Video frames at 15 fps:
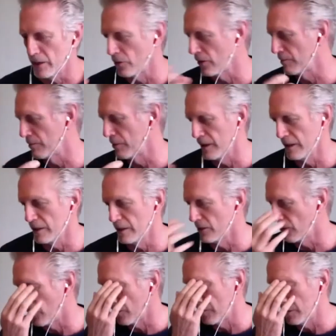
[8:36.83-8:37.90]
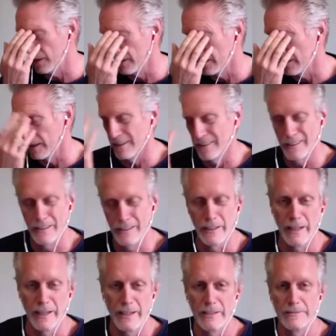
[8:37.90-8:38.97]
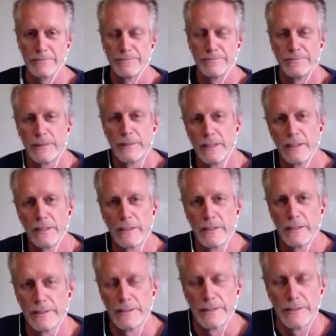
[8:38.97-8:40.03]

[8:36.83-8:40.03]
or put it in a formula? I don't think you can. I